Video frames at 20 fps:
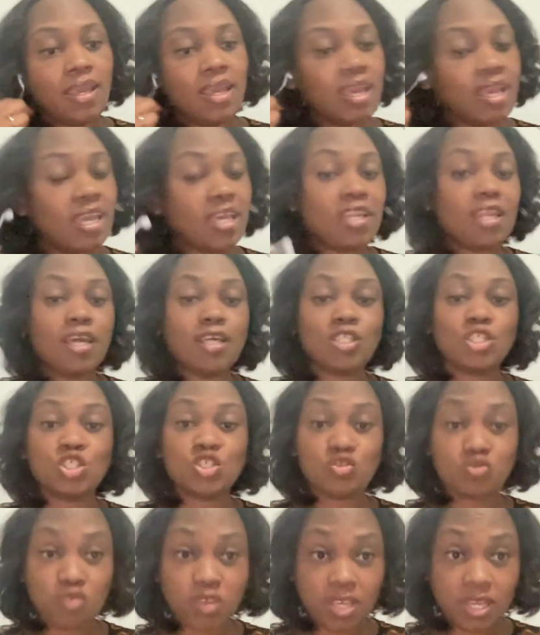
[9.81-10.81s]
and I
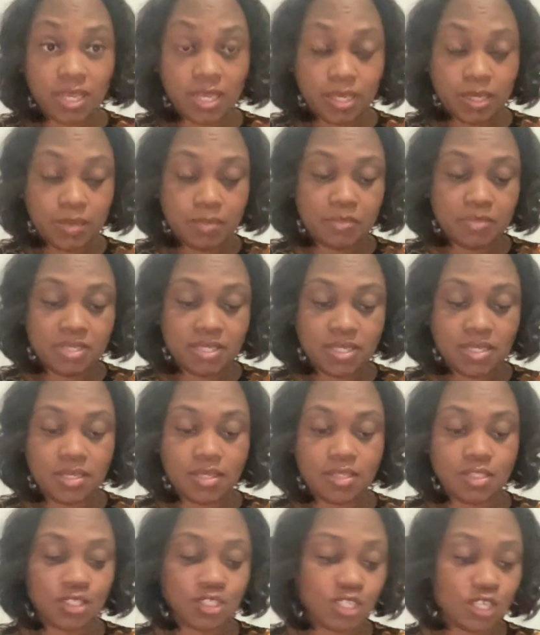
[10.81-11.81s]
streamed
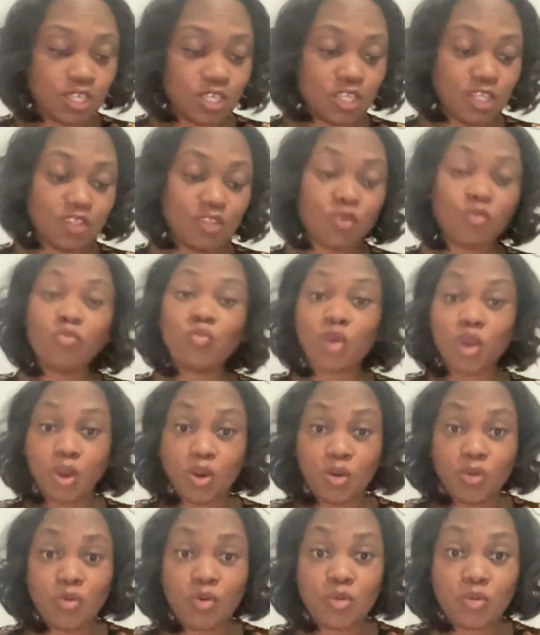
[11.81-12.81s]
to the
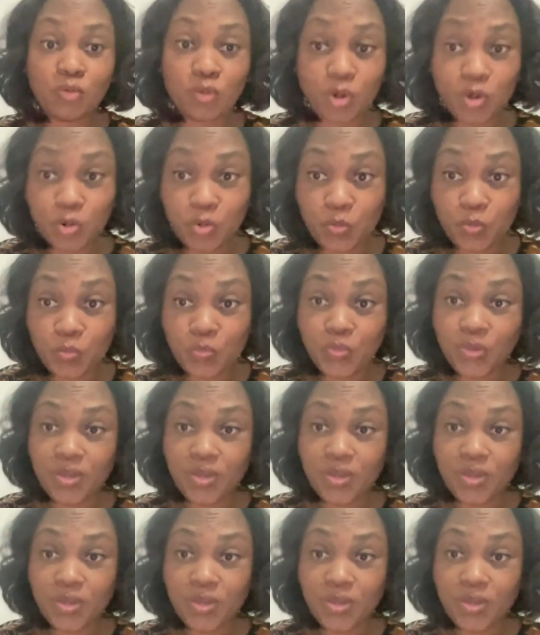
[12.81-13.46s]
wrong group.